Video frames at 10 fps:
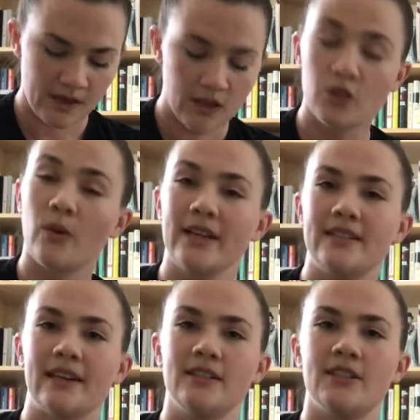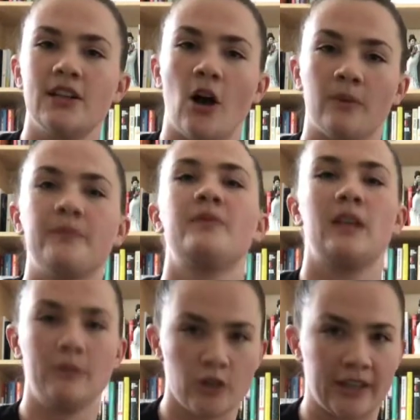20 seconds to go.
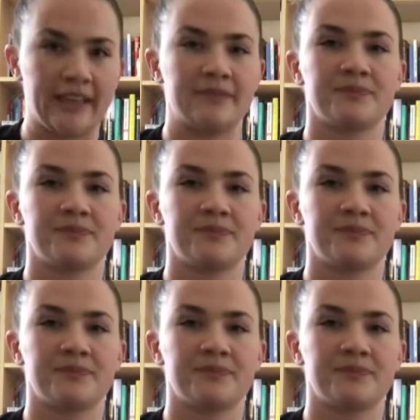Keep drilling.